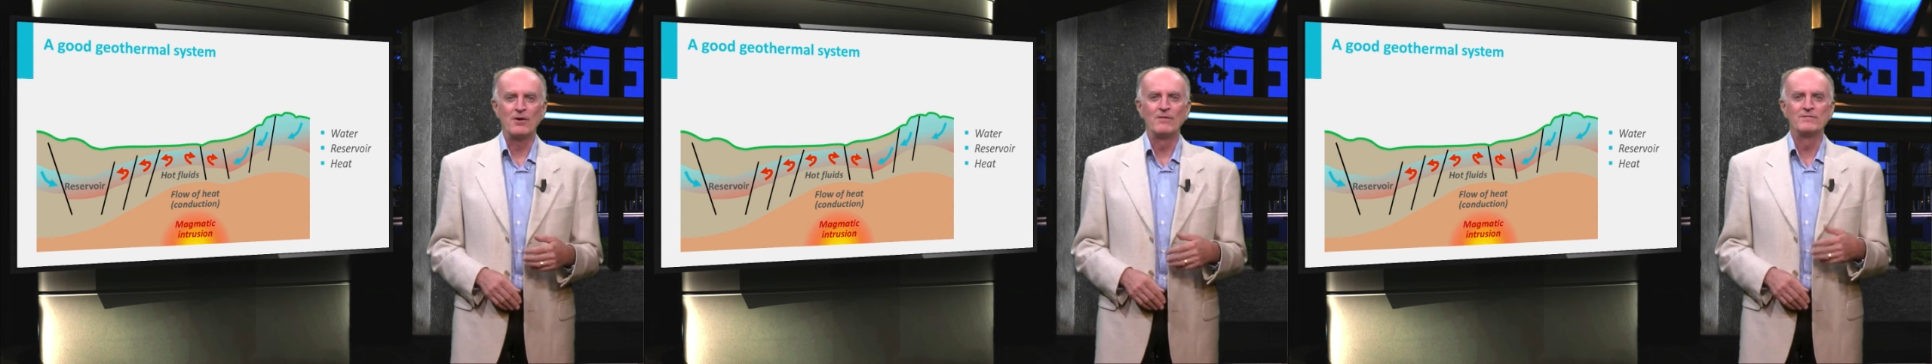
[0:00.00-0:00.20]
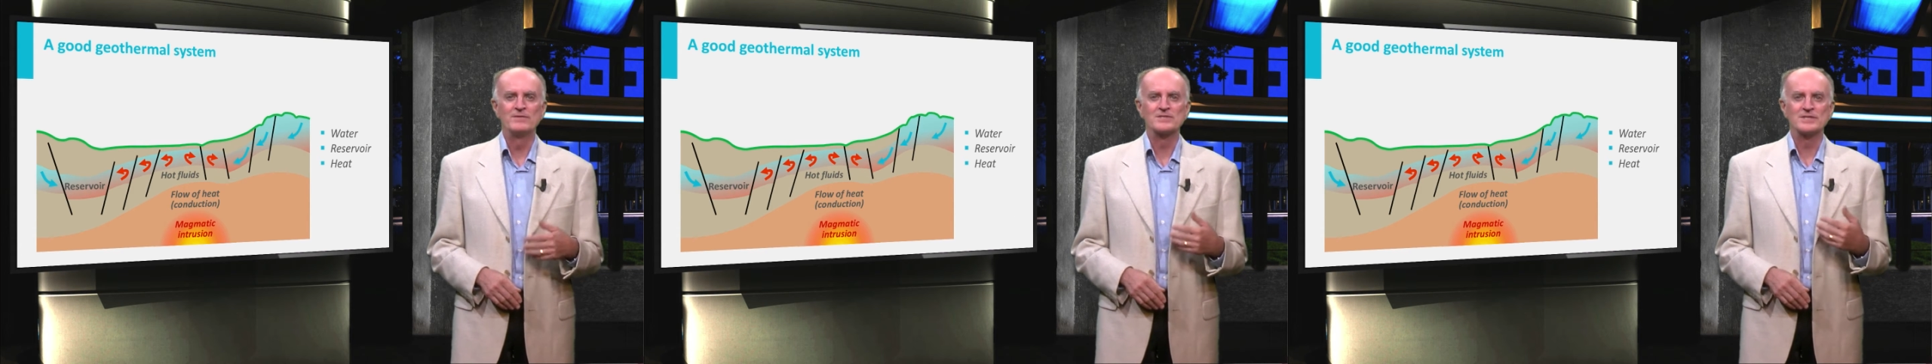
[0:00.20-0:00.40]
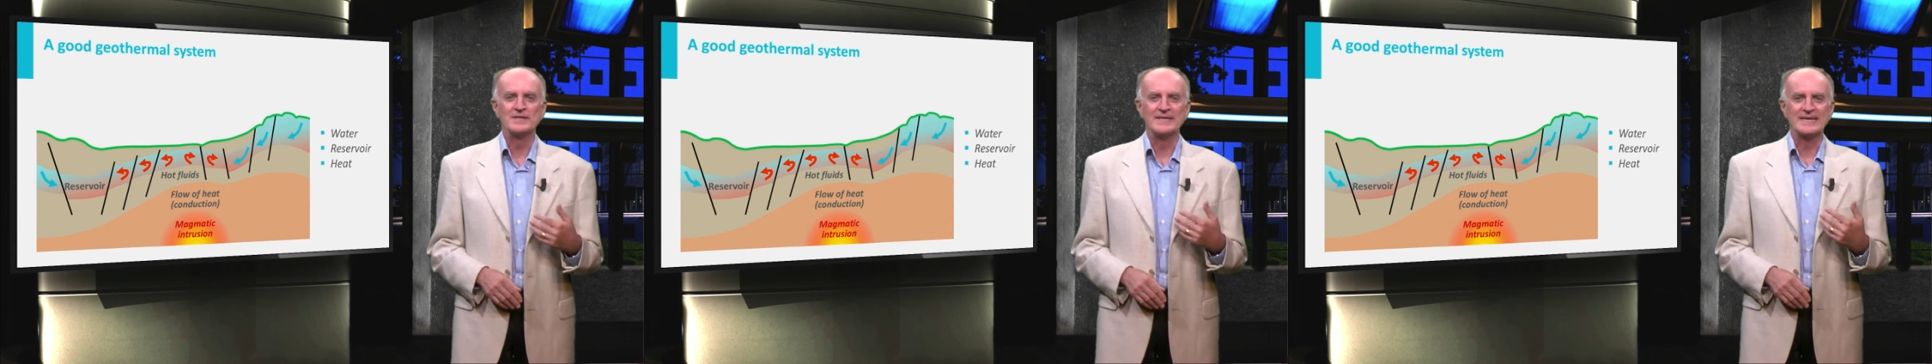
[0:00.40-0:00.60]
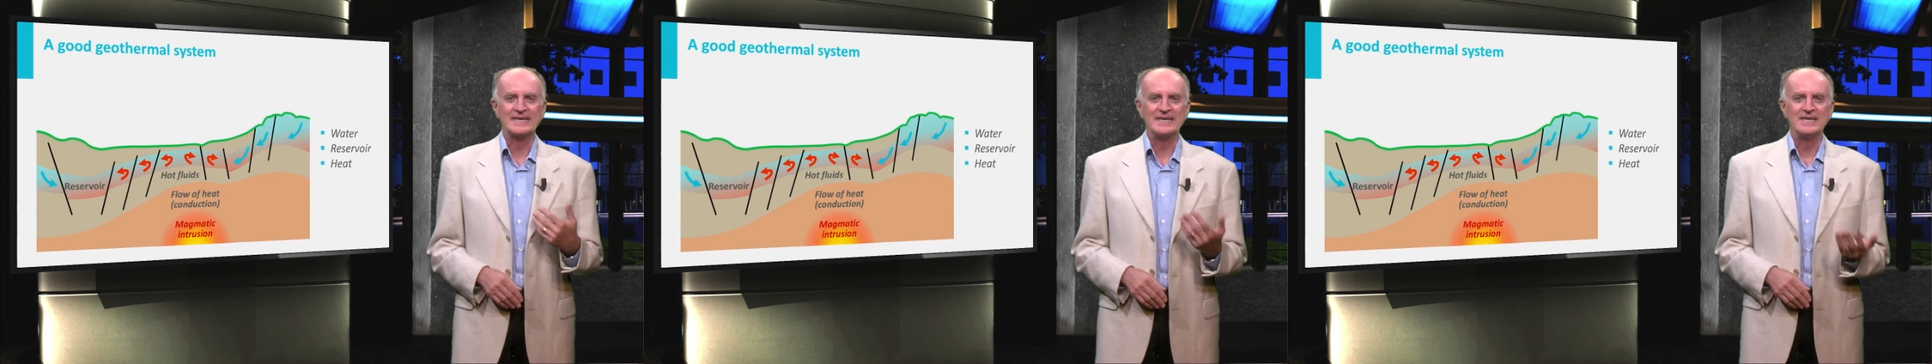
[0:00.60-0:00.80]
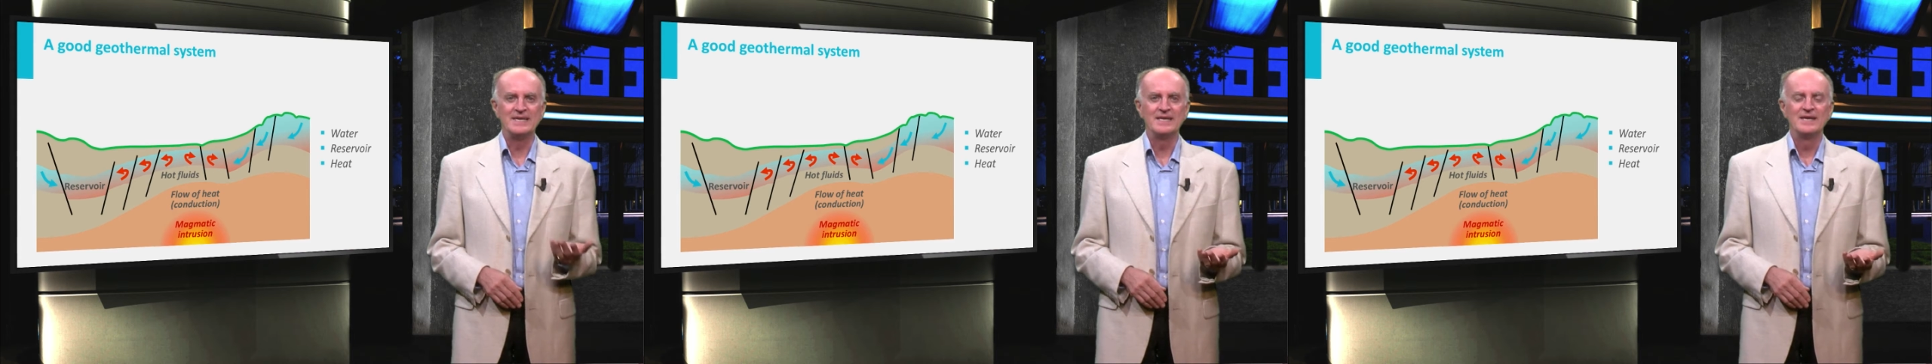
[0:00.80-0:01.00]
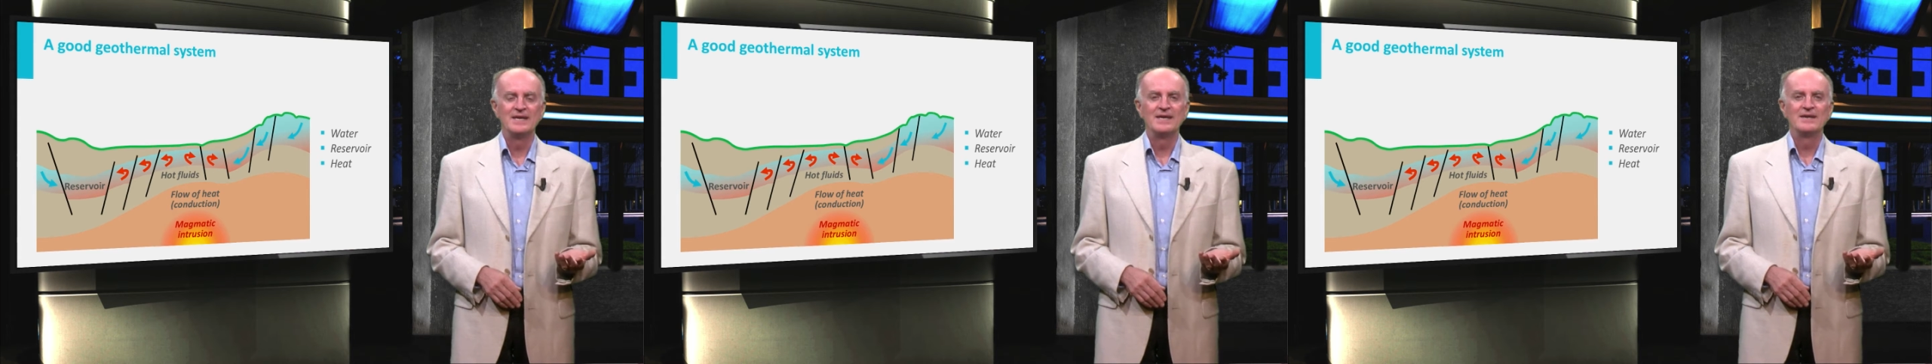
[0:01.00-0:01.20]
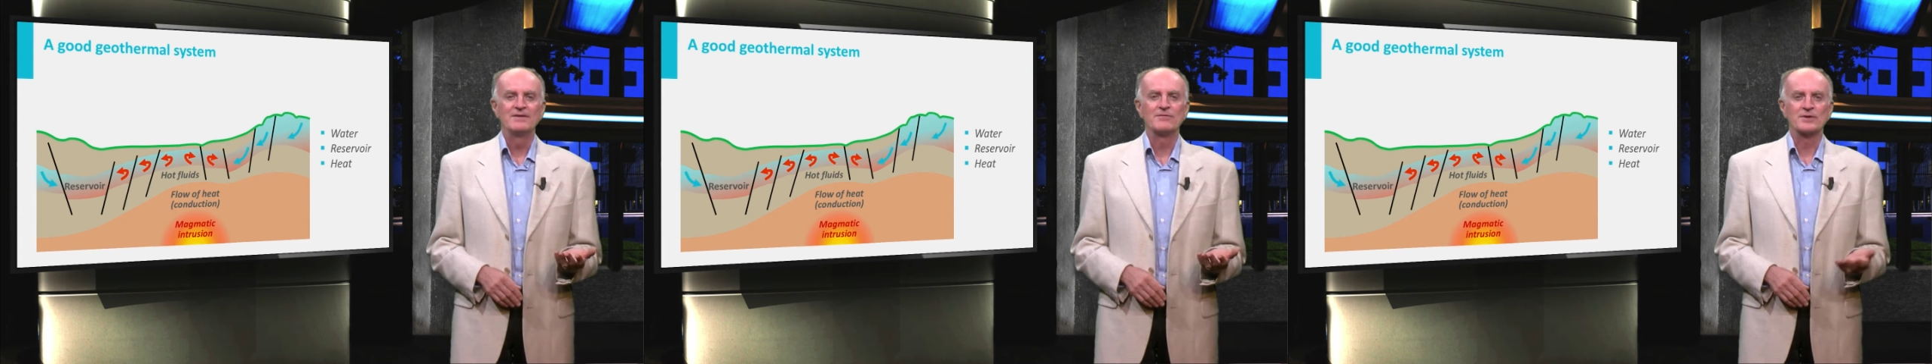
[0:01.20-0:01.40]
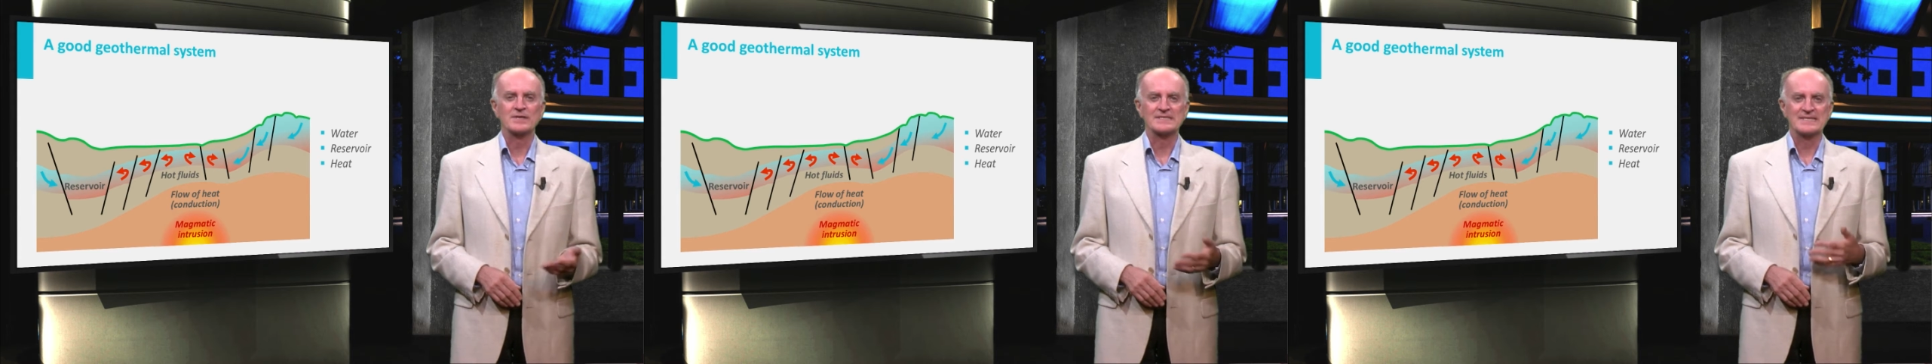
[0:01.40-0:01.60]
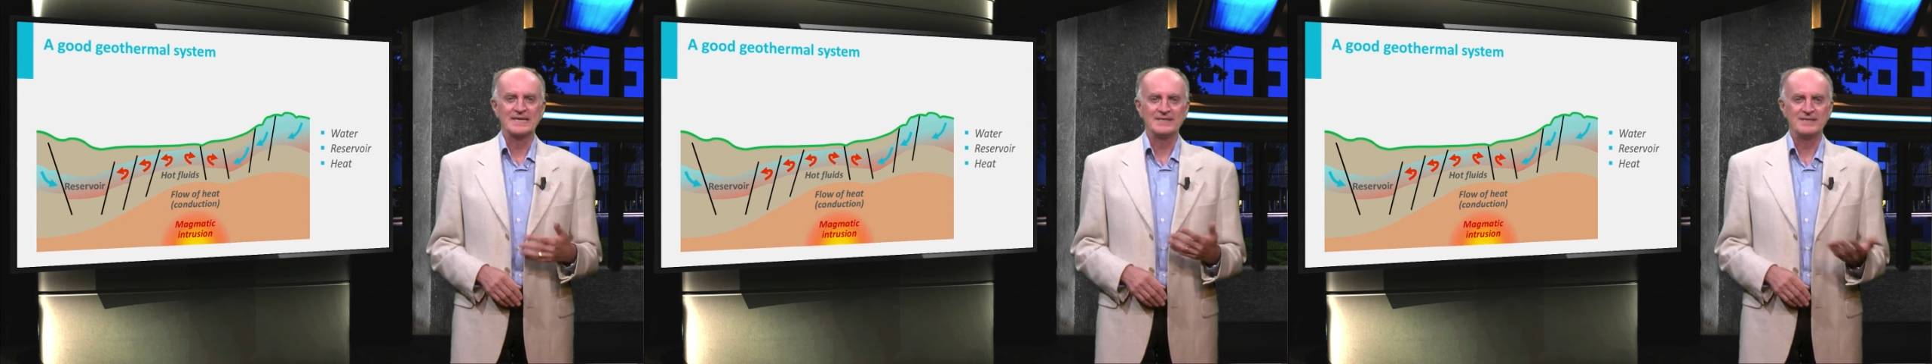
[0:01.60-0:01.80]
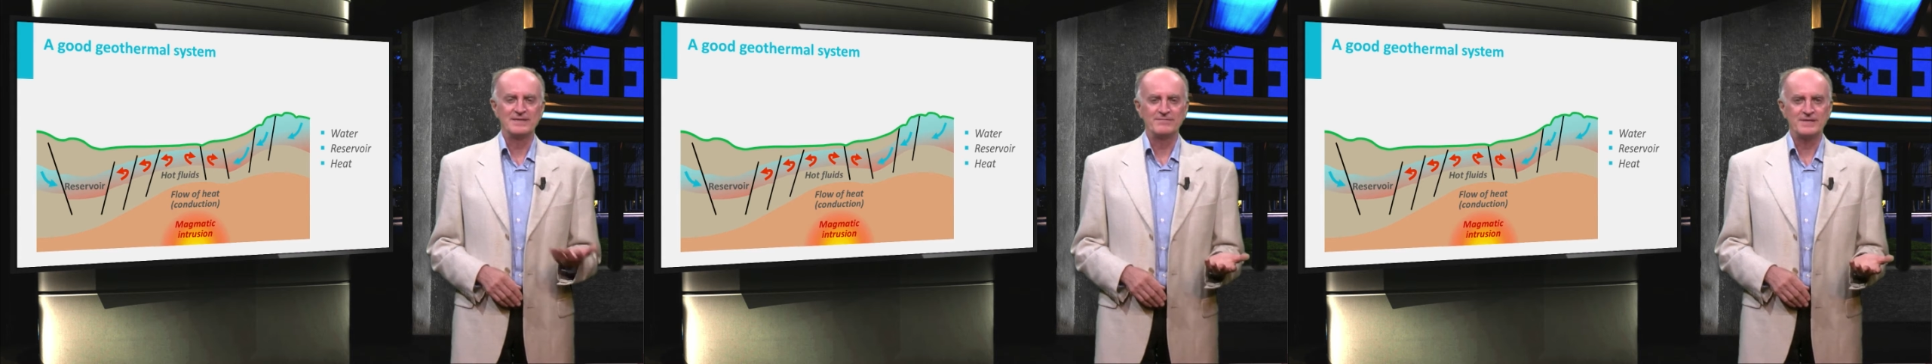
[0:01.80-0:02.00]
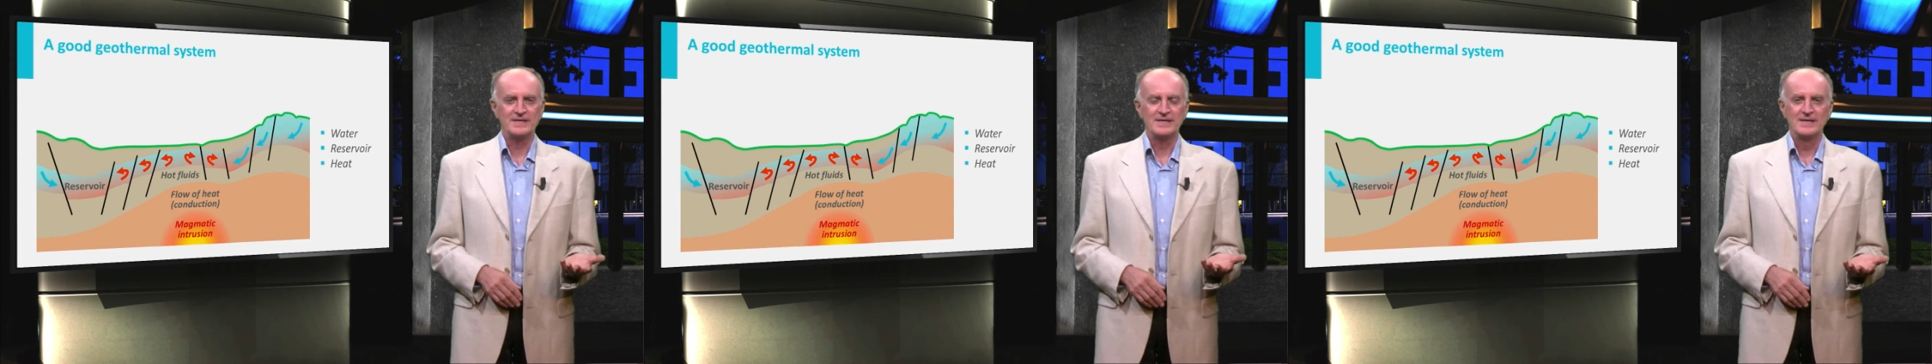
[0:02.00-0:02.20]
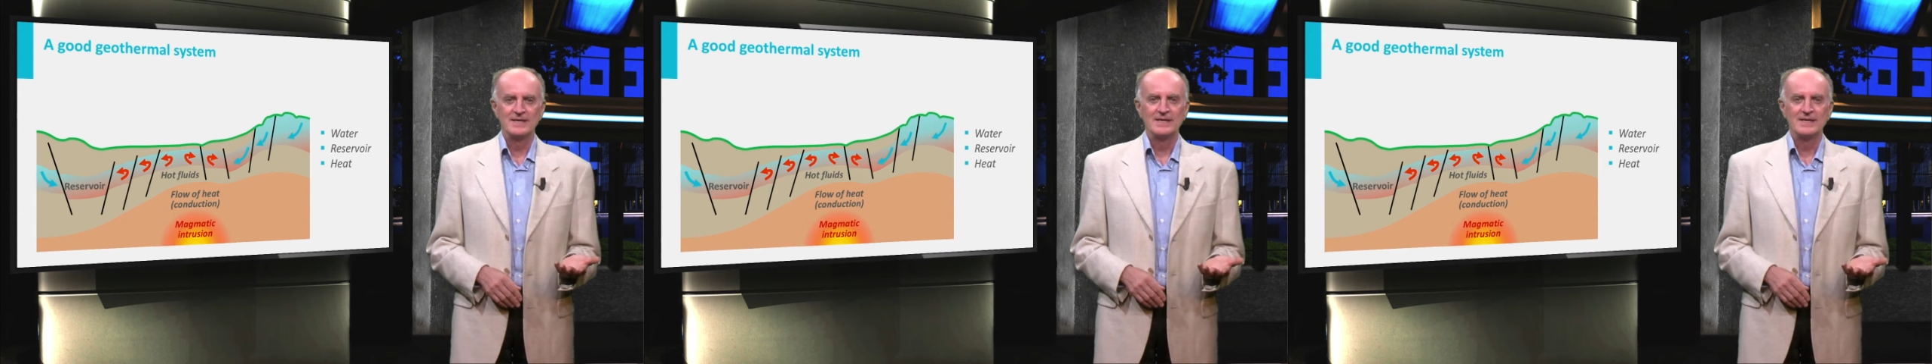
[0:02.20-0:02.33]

obviously key for the scientific,